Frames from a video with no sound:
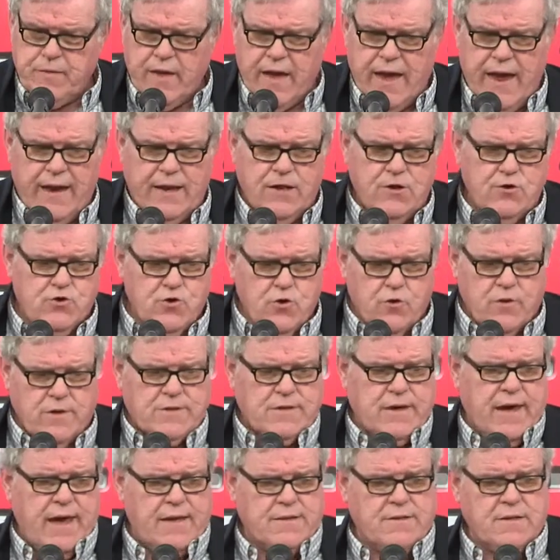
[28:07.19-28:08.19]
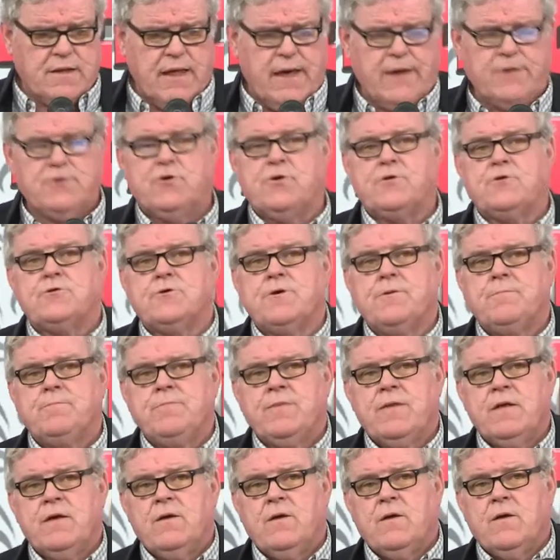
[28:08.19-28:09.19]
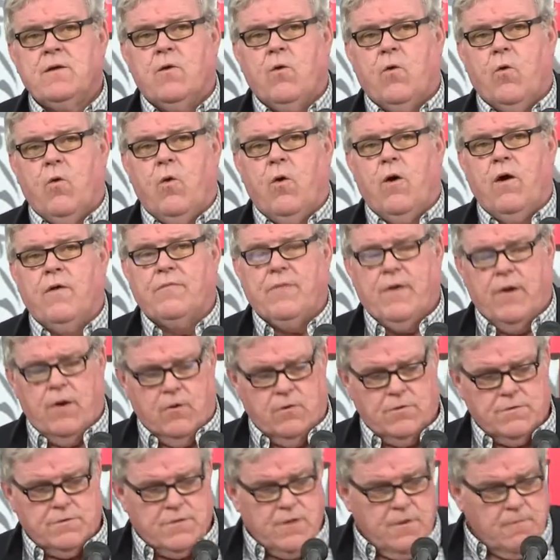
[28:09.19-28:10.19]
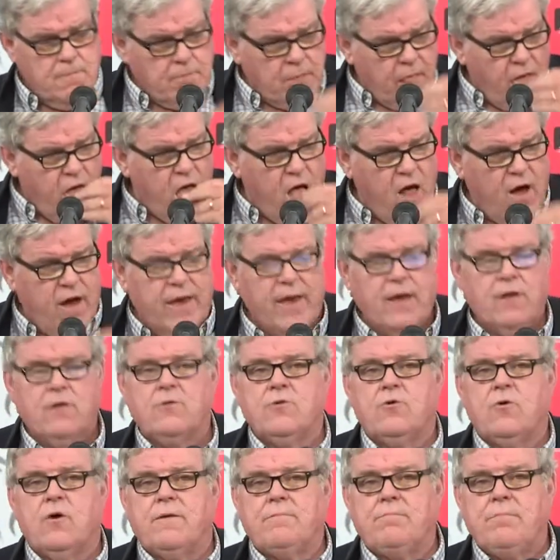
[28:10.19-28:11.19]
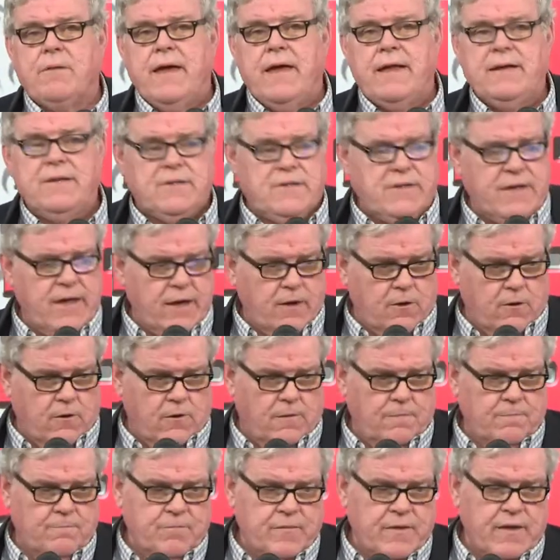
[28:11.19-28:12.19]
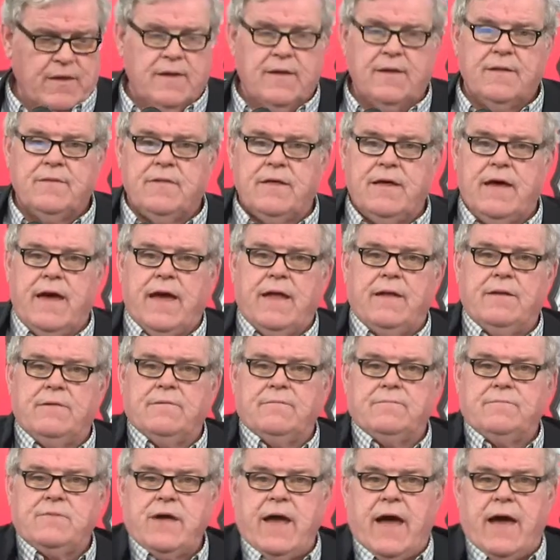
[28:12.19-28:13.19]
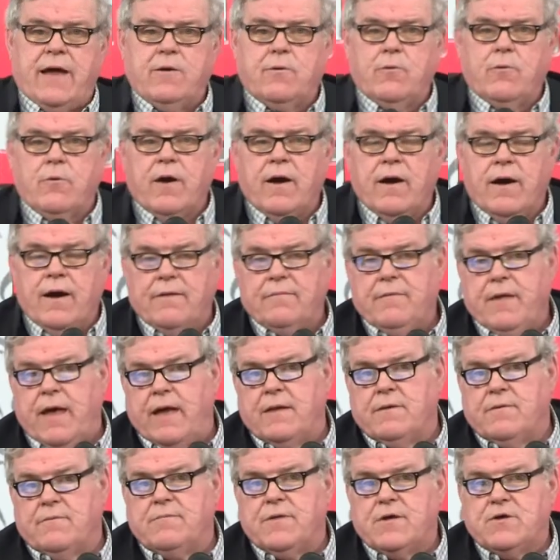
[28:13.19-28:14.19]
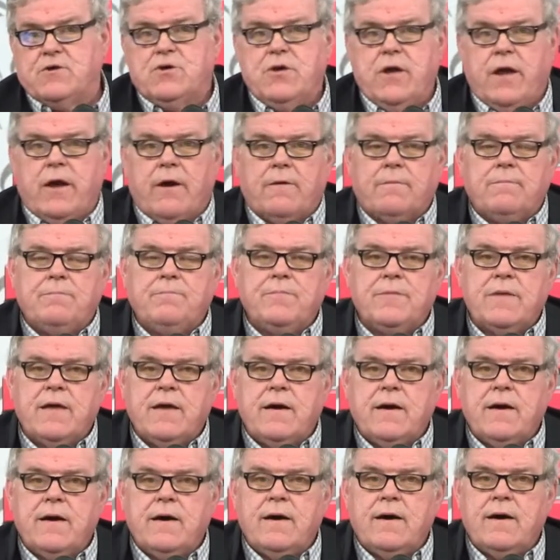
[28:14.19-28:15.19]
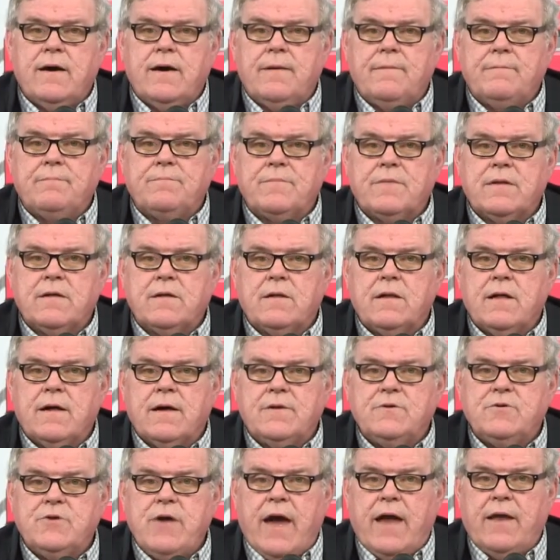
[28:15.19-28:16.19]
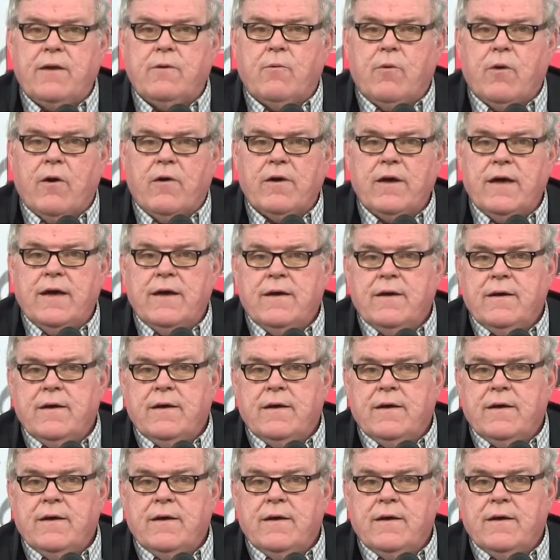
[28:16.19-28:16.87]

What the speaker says: And insurance cancellations. All those are held off until the end of January, end of this year, until January.